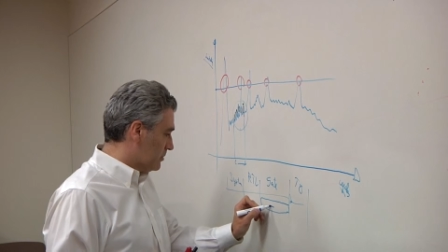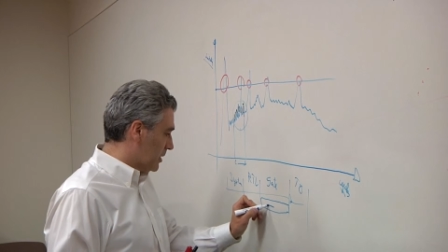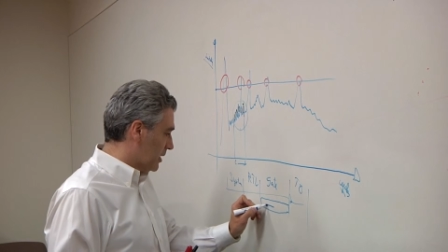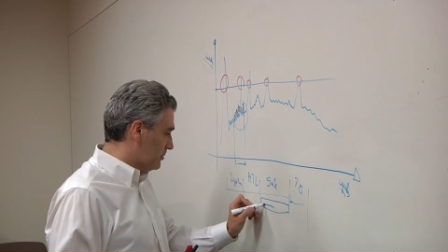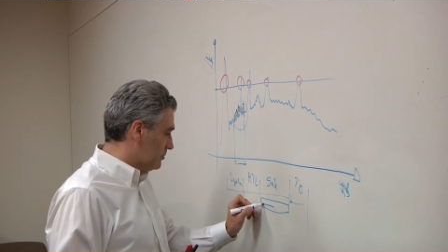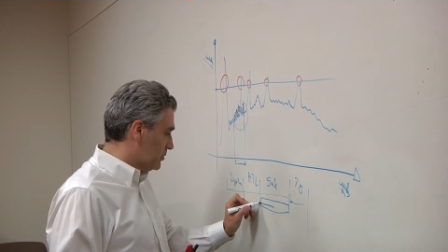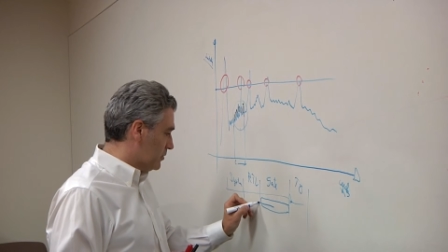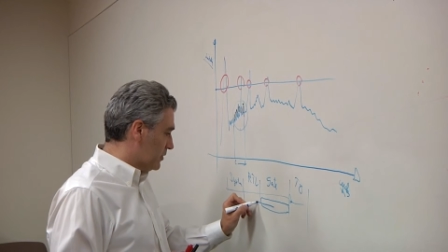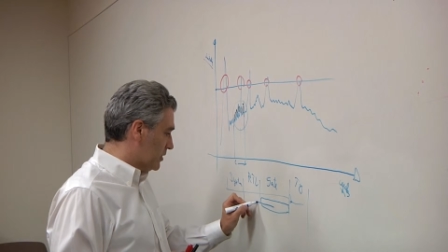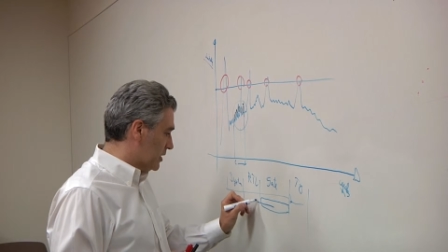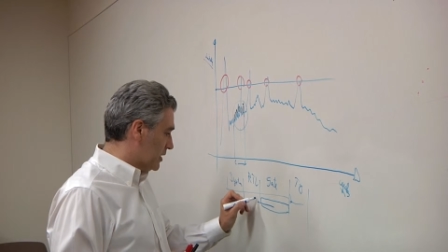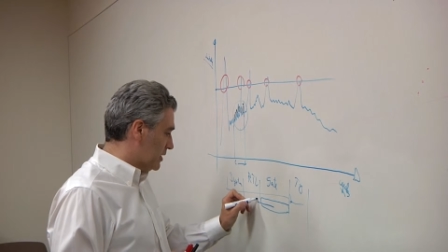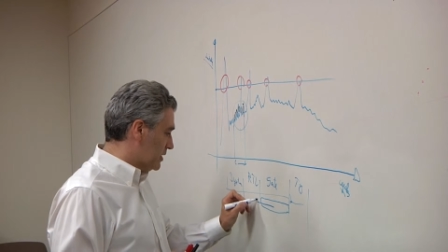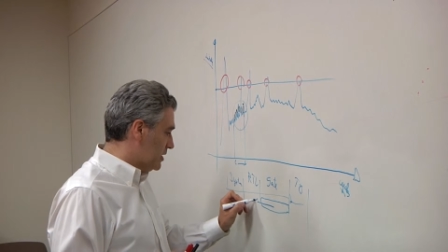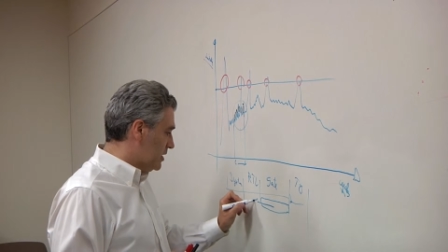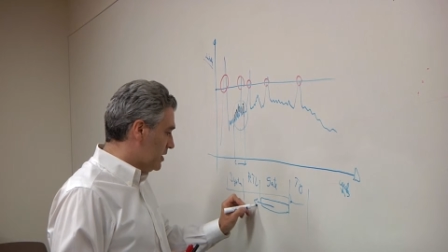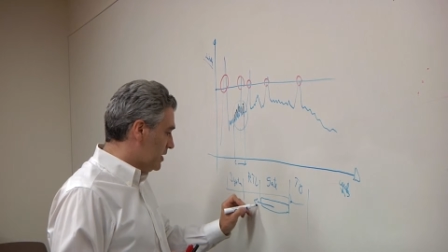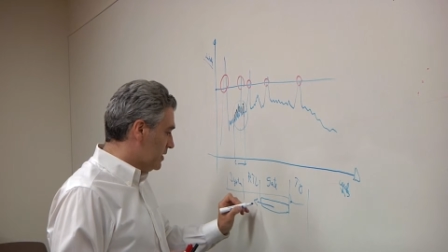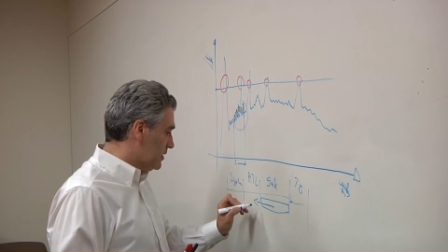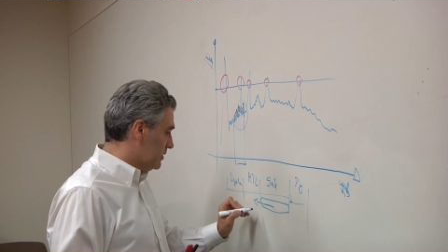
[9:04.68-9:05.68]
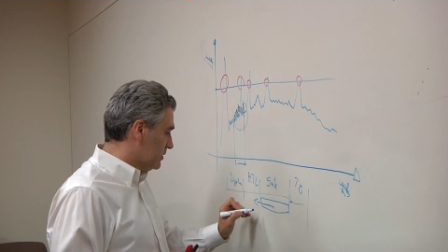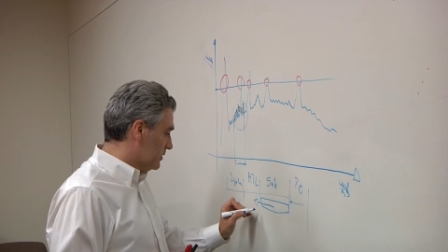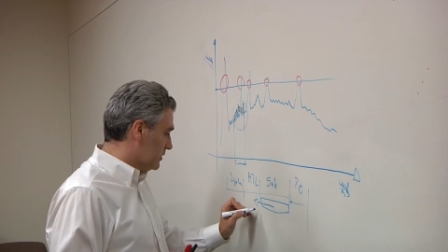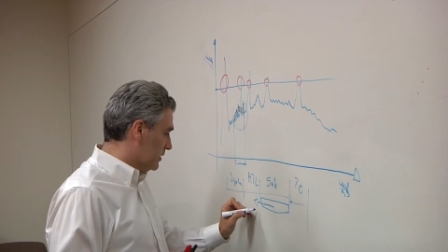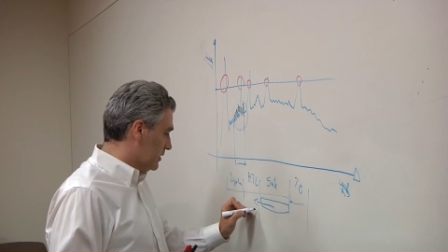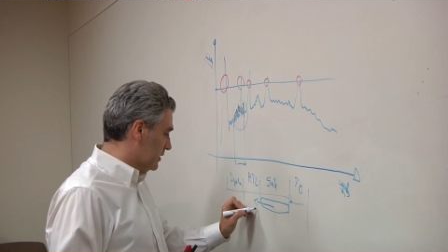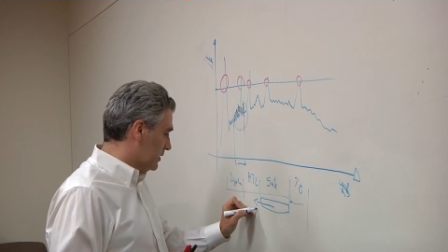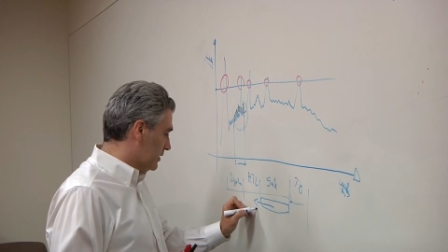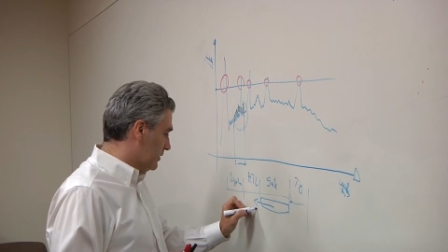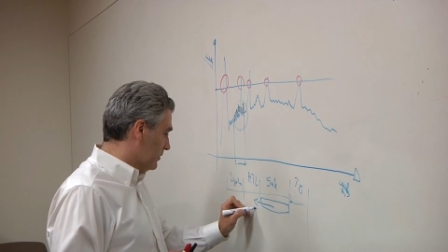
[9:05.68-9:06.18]
about moving it here
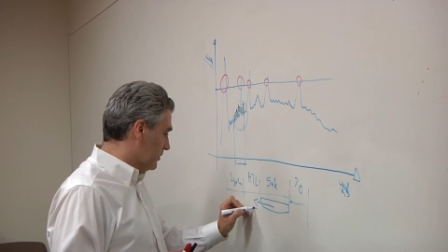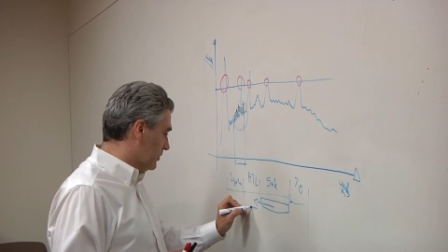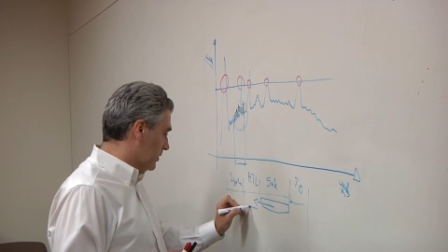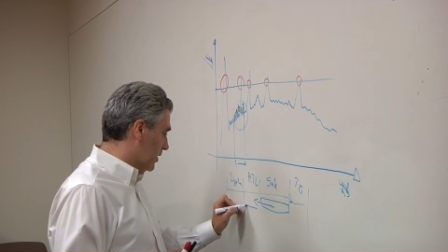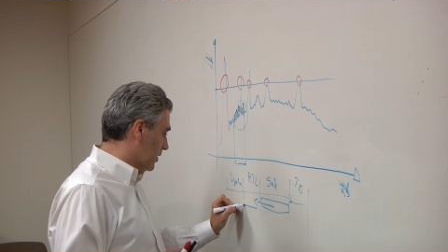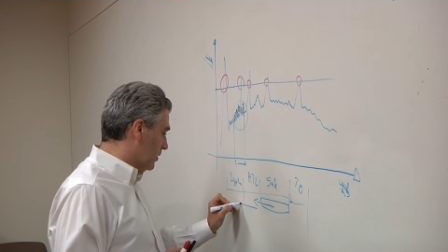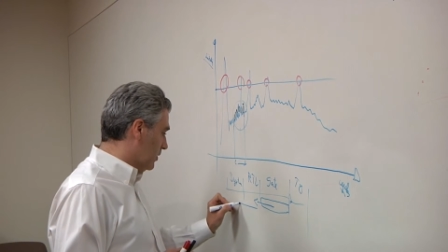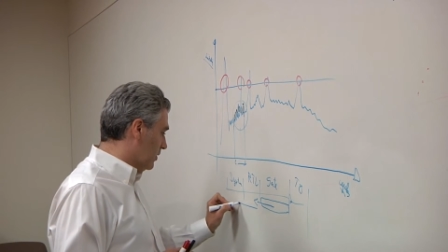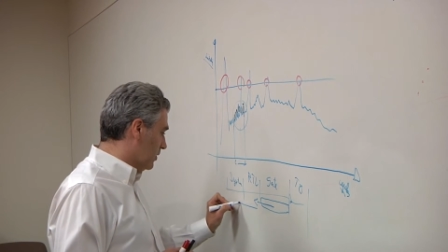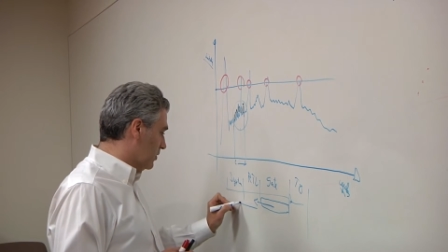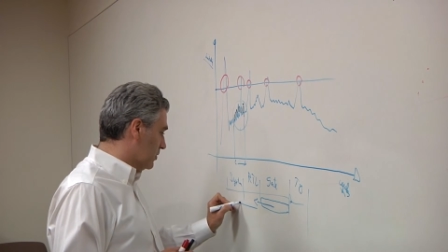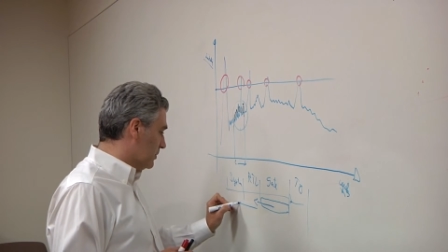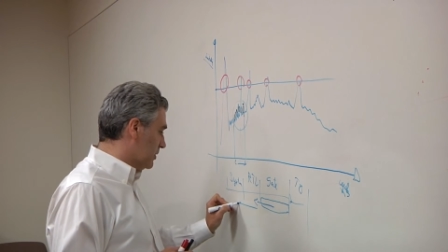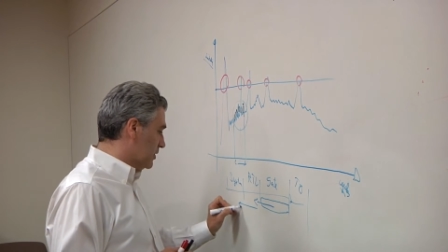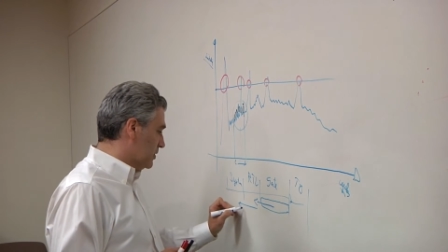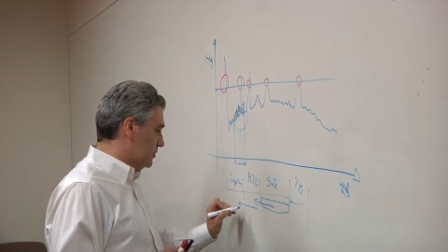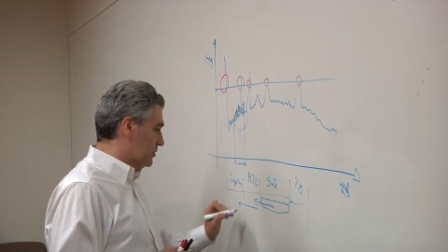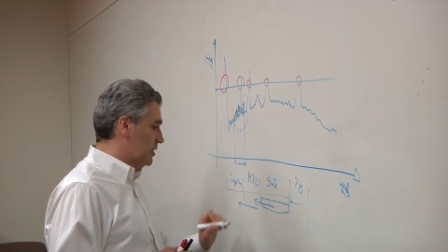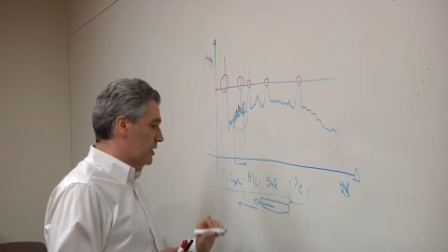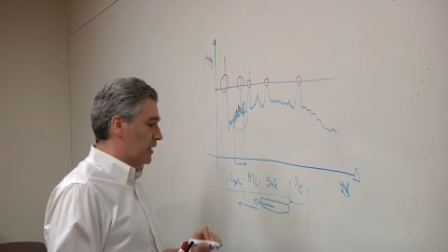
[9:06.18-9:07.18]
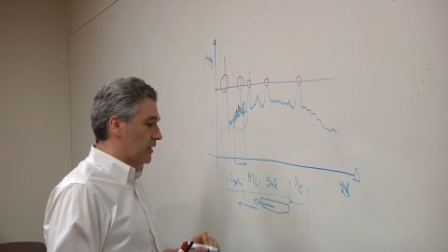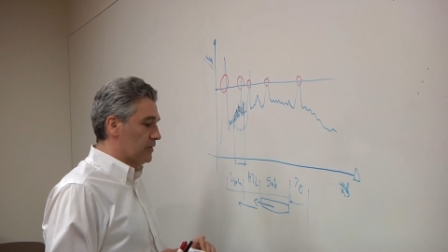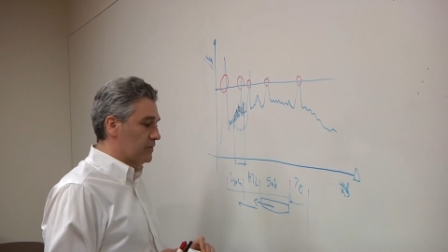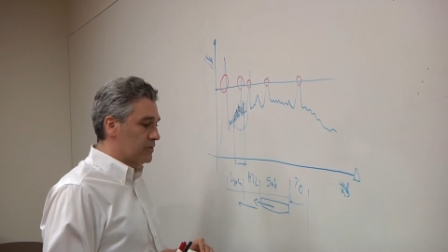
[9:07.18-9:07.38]
and all the way to here.